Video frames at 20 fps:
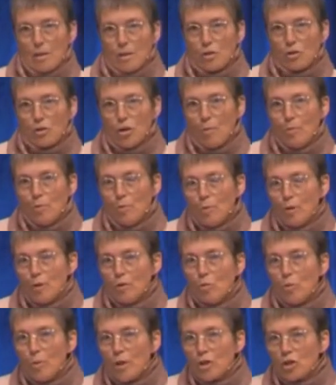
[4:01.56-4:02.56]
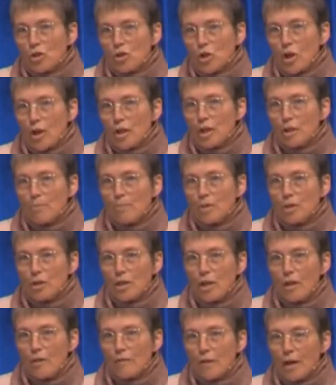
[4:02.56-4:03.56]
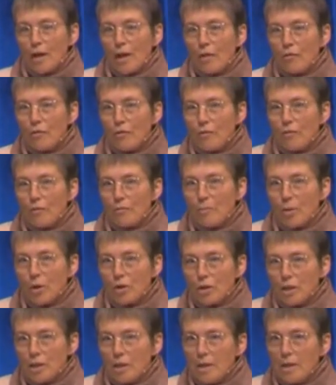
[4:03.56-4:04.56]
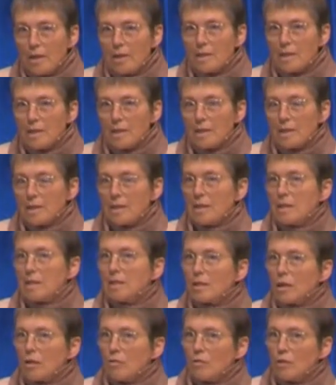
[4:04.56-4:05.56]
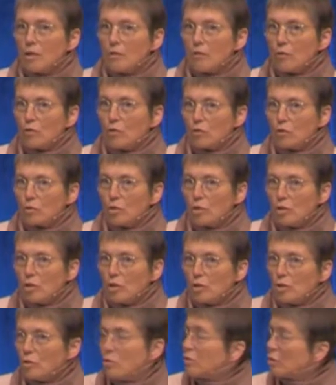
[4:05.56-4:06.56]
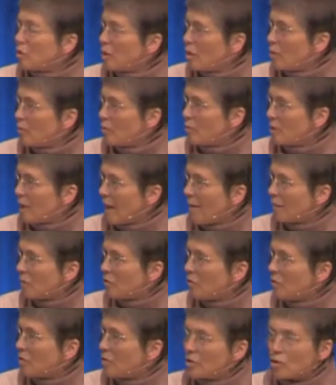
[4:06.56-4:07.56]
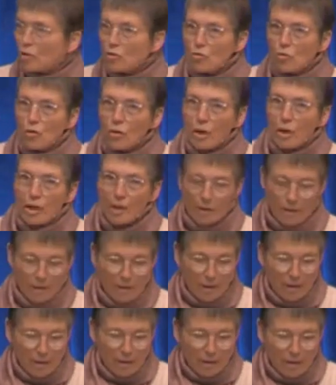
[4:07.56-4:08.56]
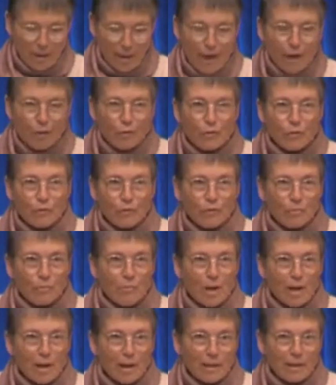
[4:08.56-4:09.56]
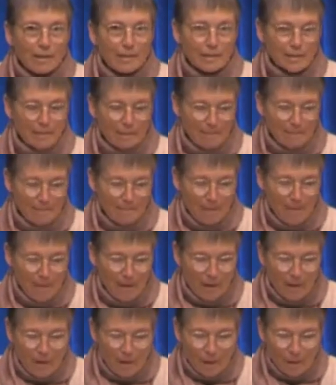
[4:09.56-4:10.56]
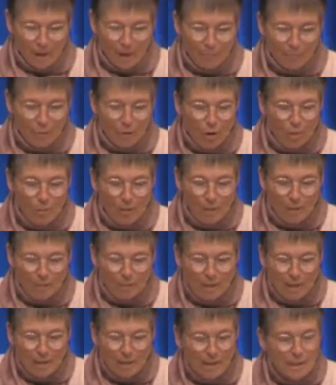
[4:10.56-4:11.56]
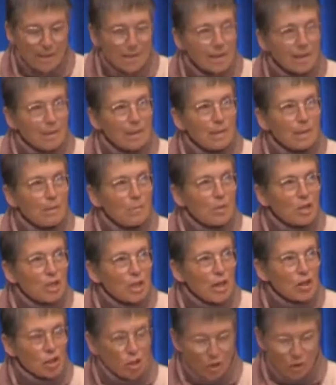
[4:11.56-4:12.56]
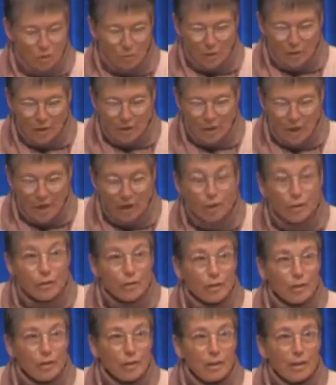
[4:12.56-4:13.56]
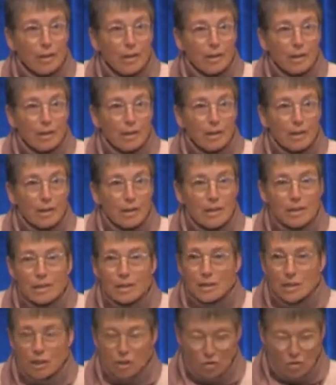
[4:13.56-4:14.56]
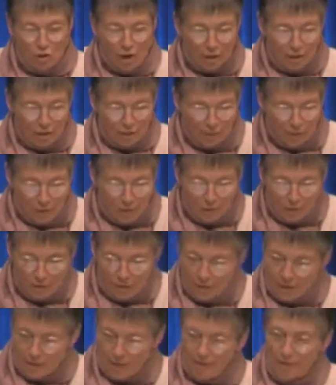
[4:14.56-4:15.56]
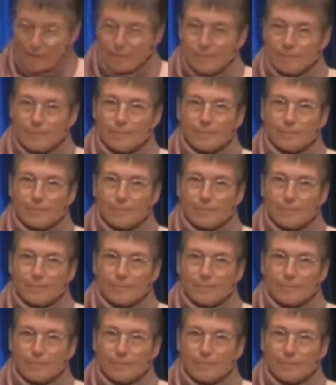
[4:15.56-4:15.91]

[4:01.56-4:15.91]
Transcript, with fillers: The trouble with always trying to preserve the health of the body is that it is so difficult to do so without destroying the health of the mind. The problem is that an obsession with health is destructive of it.